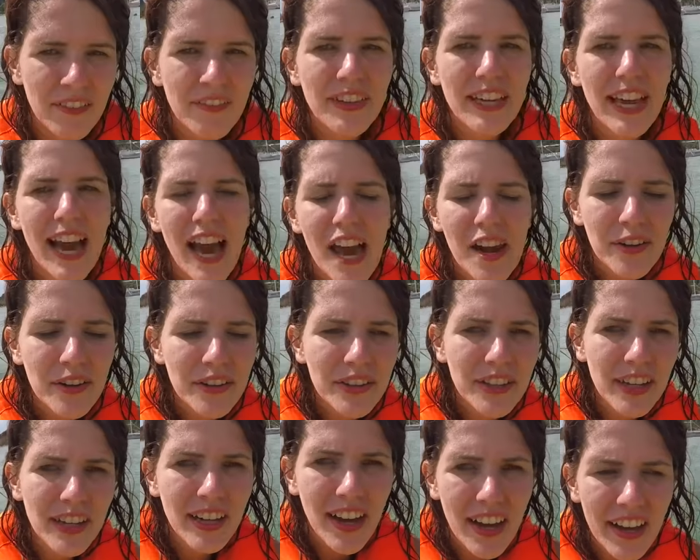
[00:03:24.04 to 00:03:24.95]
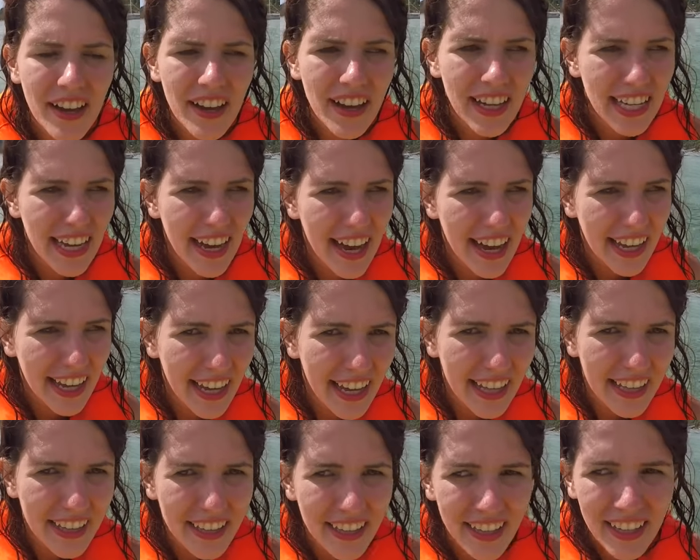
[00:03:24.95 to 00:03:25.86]
We are on the kayak
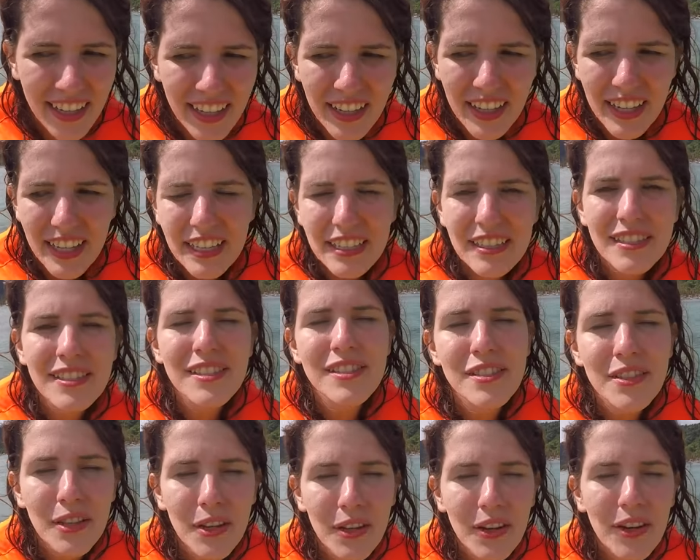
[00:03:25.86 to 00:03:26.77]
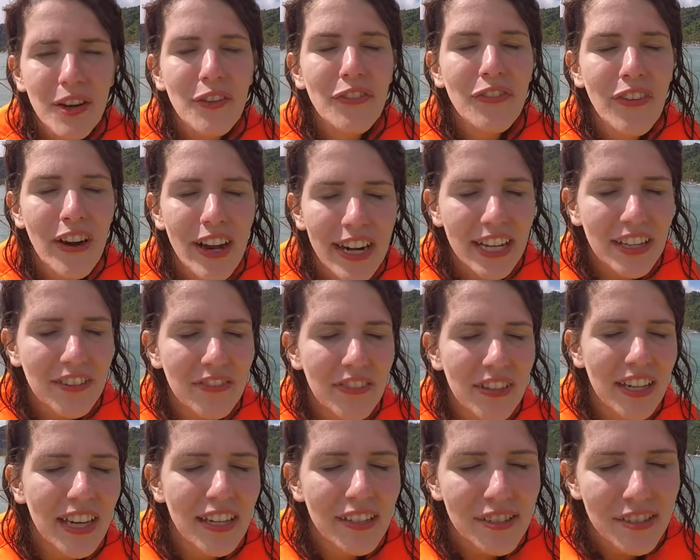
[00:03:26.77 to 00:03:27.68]
again. It's so far and
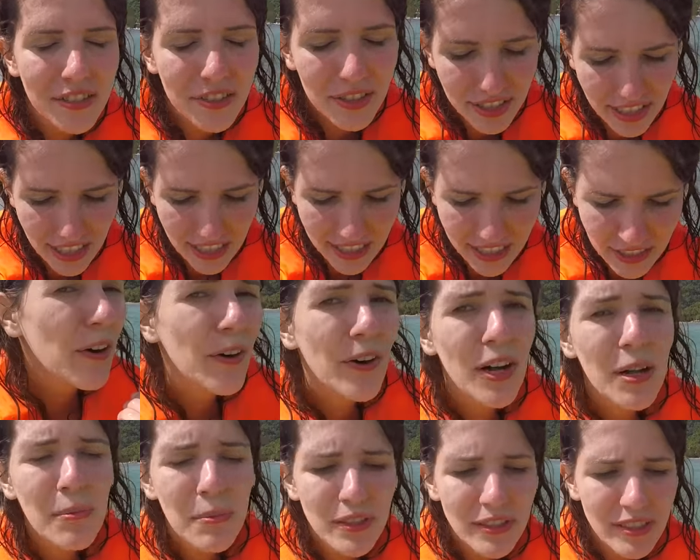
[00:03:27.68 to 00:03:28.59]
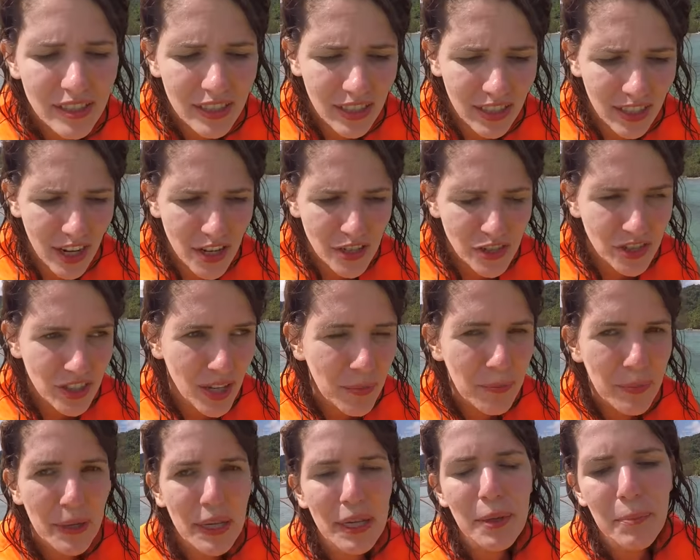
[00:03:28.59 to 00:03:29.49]
we are so tired. We almost crushed a
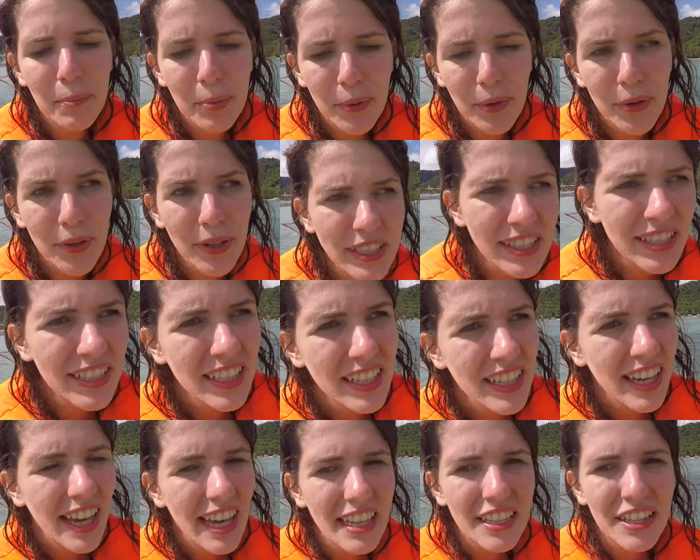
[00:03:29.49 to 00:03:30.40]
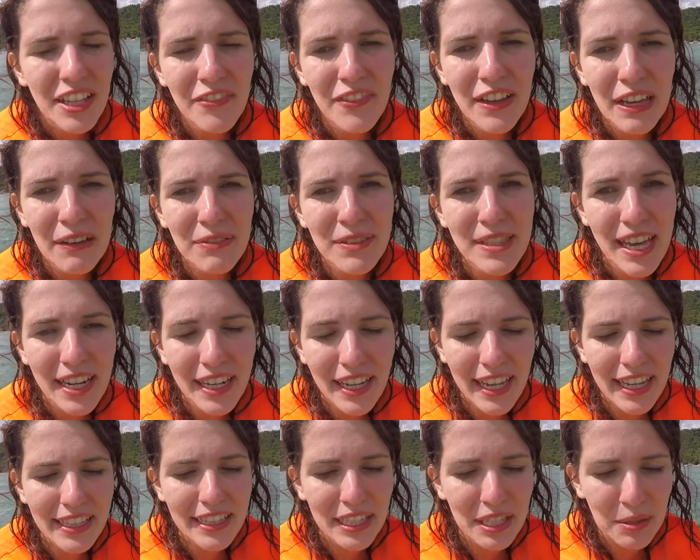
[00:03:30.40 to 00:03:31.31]
big boat and the waves are
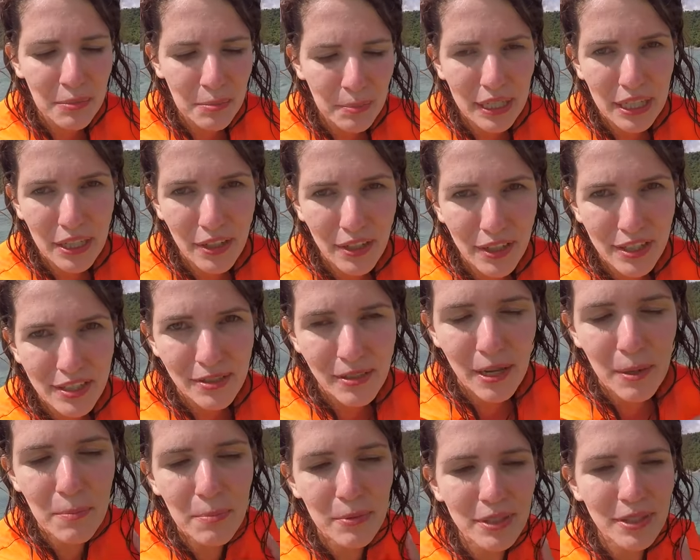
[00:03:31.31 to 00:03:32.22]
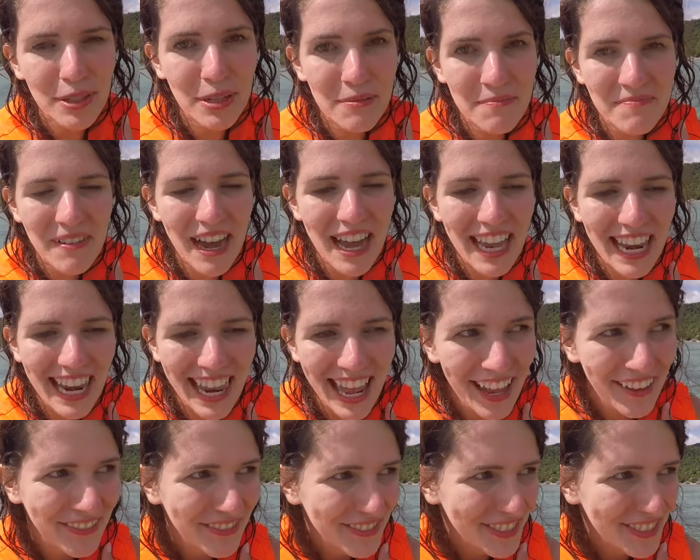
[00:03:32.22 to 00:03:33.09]
getting bigger, so I put on my life